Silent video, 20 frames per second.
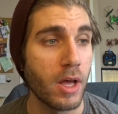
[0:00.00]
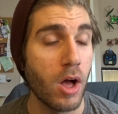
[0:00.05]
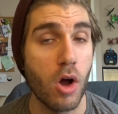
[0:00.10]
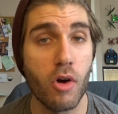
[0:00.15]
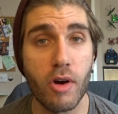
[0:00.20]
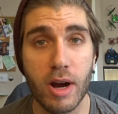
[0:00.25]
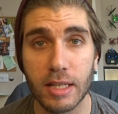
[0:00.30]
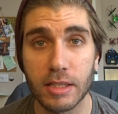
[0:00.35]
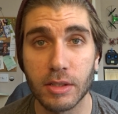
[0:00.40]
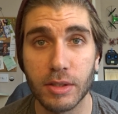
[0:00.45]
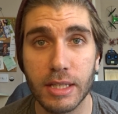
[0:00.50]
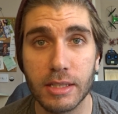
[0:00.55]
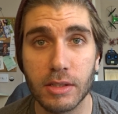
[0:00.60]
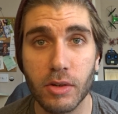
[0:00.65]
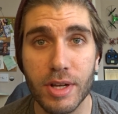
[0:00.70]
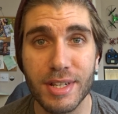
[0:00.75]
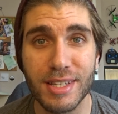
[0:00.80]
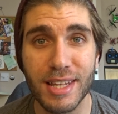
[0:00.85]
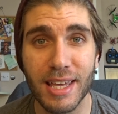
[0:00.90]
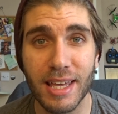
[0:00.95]
All right, so this
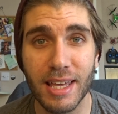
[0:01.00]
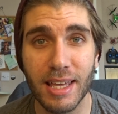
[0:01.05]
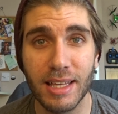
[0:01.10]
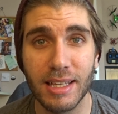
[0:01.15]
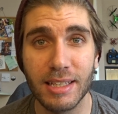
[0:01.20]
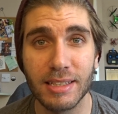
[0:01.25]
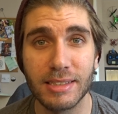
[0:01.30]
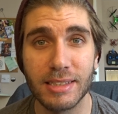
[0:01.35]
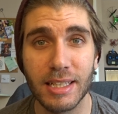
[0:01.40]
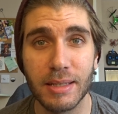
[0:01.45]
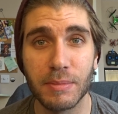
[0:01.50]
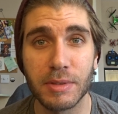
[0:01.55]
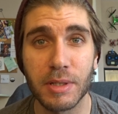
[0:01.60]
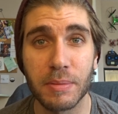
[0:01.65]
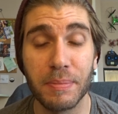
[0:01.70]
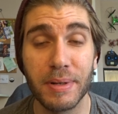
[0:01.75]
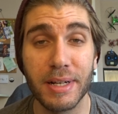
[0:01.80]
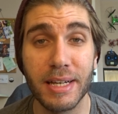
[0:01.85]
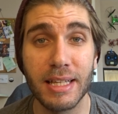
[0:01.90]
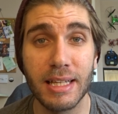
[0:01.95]
idea seems
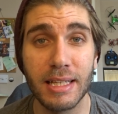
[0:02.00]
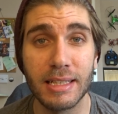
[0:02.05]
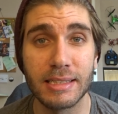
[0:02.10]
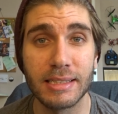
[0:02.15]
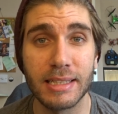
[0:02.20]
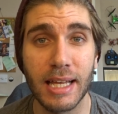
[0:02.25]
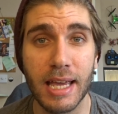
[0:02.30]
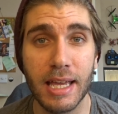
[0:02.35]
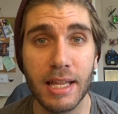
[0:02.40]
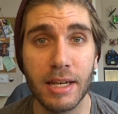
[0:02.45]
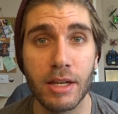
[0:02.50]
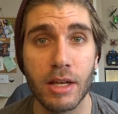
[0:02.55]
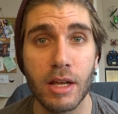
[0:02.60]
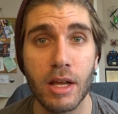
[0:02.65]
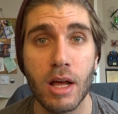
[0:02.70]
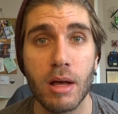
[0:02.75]
completely insane,